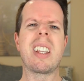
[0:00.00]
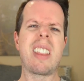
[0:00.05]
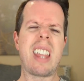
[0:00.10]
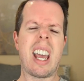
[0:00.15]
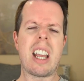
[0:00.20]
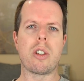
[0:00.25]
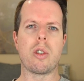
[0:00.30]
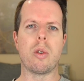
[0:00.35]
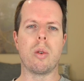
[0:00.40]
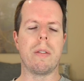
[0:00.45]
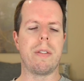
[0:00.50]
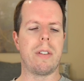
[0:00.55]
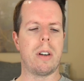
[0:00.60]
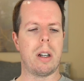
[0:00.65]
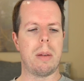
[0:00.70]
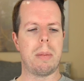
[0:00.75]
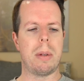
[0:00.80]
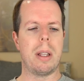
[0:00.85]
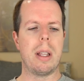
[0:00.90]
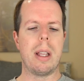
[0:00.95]
That sort of
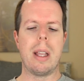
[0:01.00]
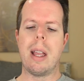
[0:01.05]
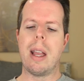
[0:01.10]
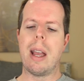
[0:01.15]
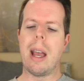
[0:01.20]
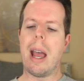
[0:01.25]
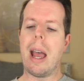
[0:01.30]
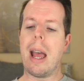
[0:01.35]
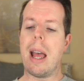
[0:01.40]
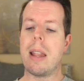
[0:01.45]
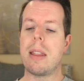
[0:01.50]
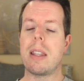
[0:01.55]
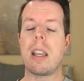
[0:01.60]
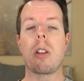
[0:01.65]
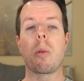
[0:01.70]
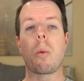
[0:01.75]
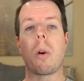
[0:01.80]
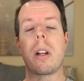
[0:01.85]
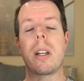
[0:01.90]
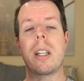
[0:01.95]
vibe. And the
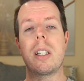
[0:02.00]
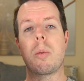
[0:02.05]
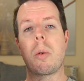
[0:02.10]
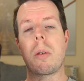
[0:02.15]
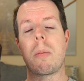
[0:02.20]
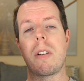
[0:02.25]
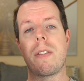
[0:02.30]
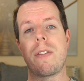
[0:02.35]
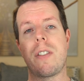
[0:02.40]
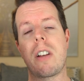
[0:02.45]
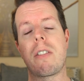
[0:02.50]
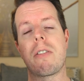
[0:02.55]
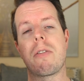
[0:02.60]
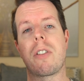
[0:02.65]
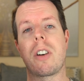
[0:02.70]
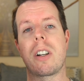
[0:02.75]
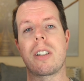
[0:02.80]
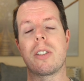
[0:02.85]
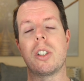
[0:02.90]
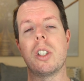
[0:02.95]
other one is one of my favourite
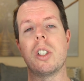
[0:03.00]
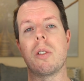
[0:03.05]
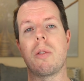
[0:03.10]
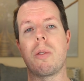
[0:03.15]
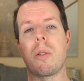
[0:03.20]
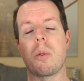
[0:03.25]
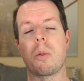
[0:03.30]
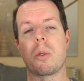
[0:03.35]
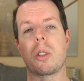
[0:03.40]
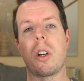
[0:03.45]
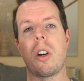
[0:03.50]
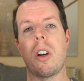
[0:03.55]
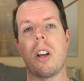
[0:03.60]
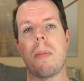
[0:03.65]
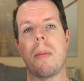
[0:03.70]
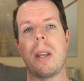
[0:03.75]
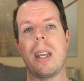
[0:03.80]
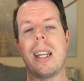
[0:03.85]
fragrances of all time.